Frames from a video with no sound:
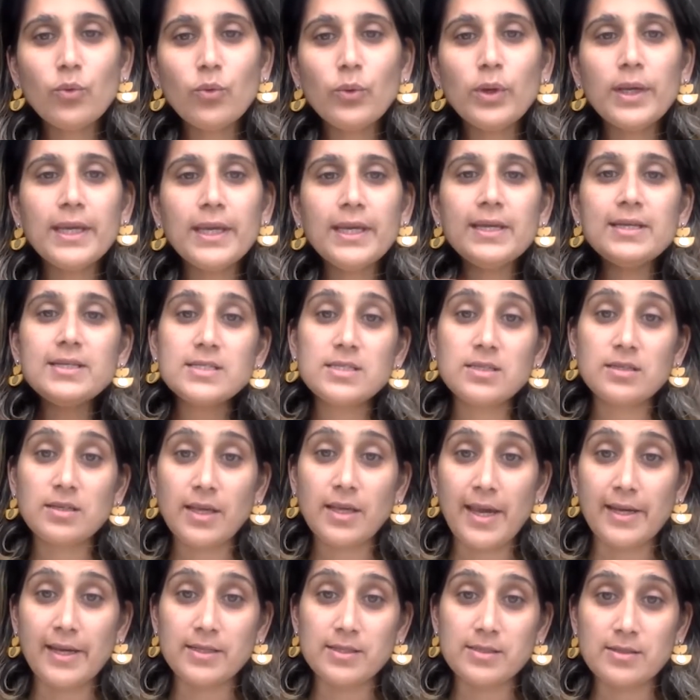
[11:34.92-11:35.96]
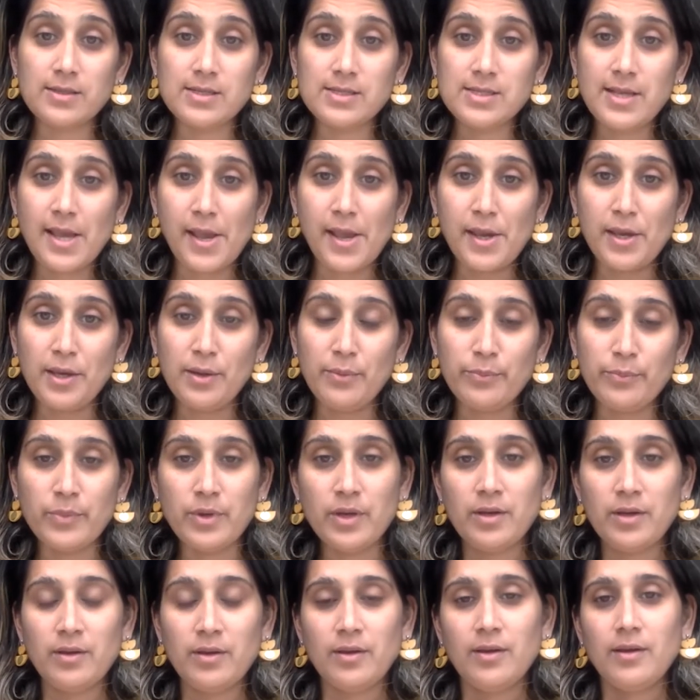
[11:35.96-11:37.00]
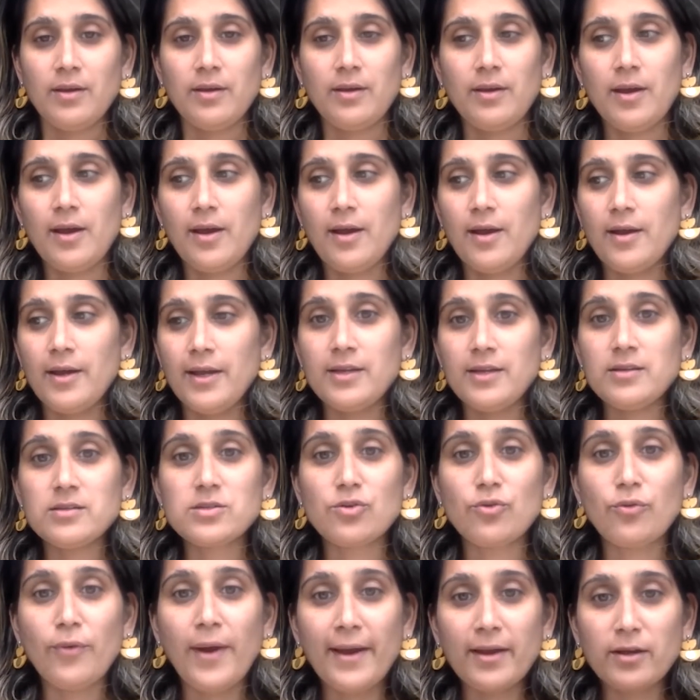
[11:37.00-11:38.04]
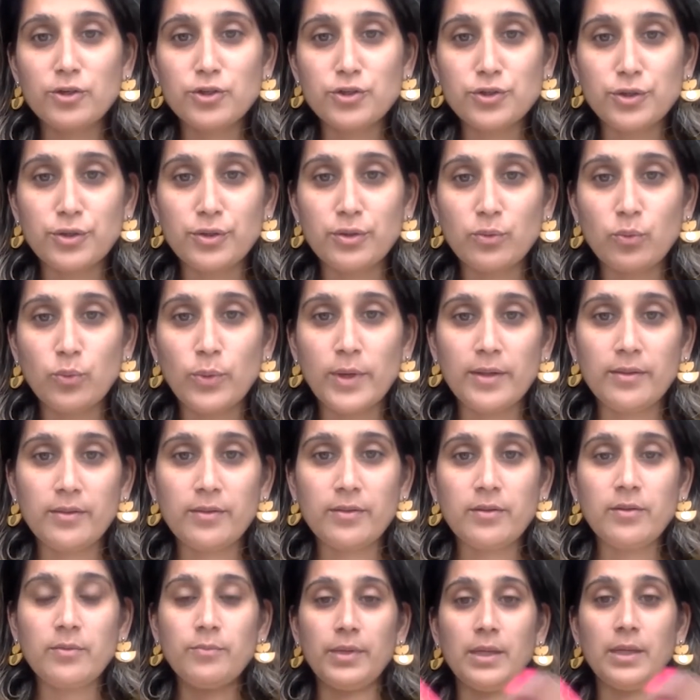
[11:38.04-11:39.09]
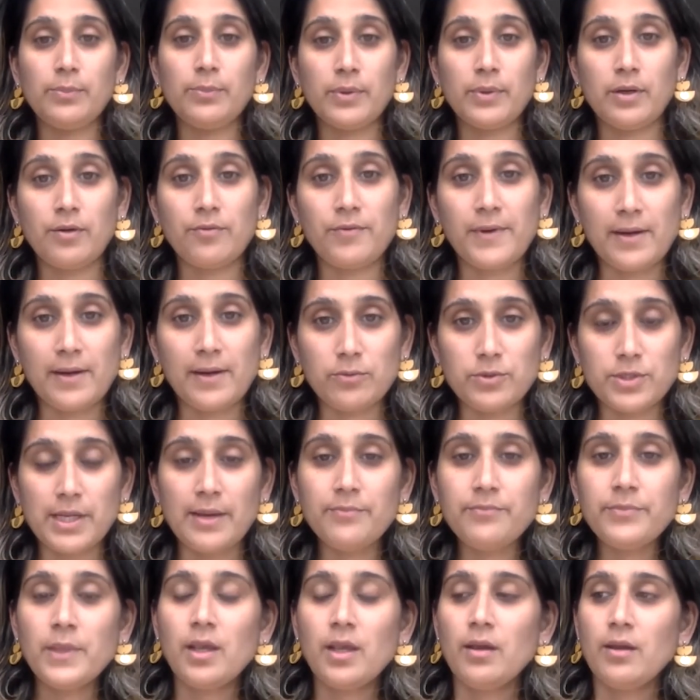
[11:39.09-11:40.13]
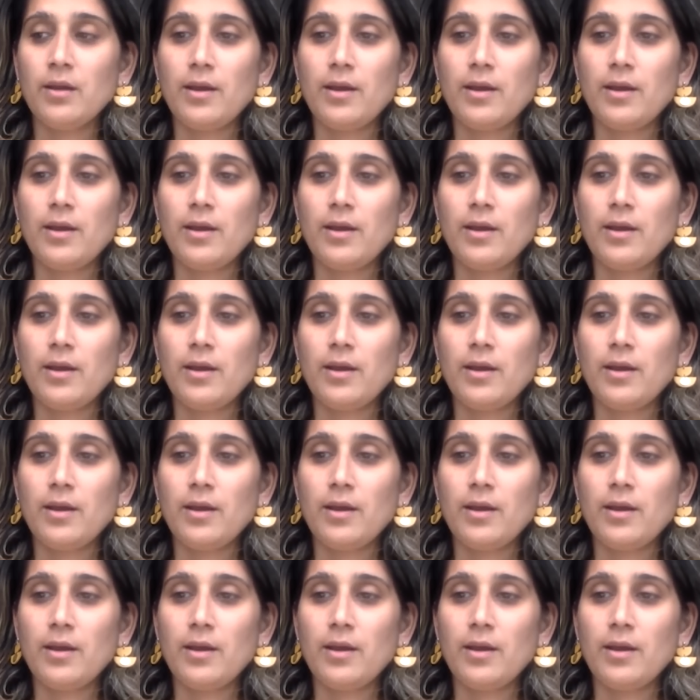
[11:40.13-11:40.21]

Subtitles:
he didn't get the same interaction with people around him.